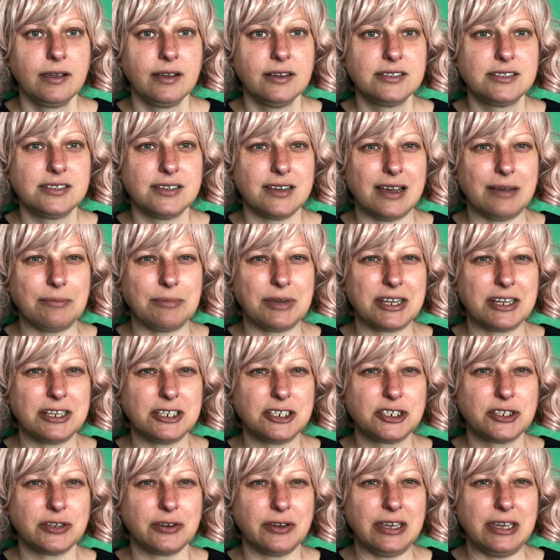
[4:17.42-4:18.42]
So I'm gonna
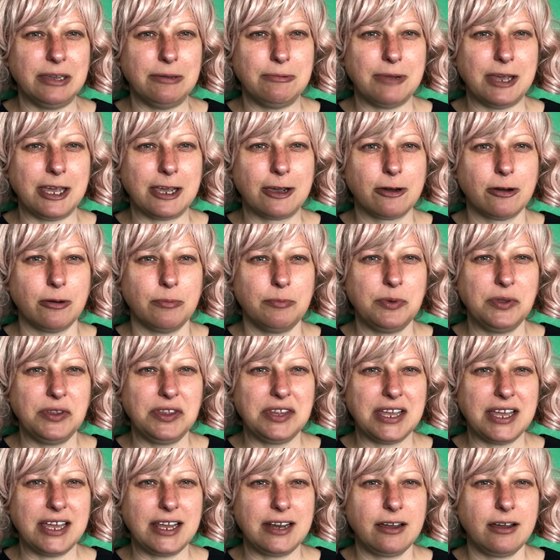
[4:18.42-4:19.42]
show you my
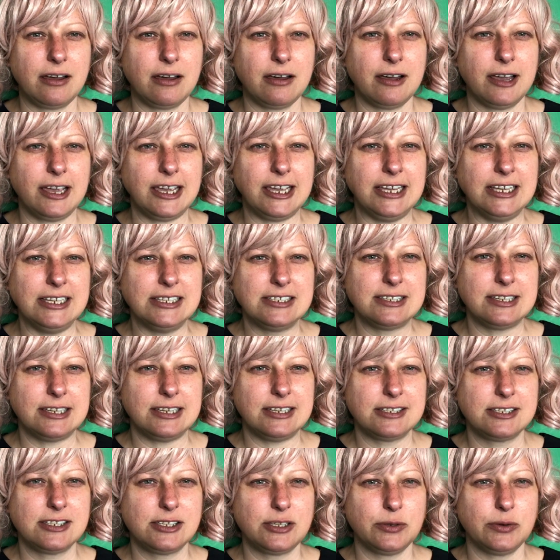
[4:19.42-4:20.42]
computer how easy
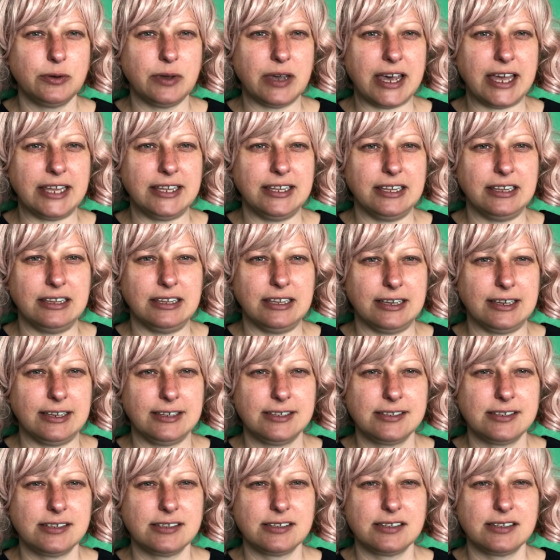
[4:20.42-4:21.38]
it is to edit this.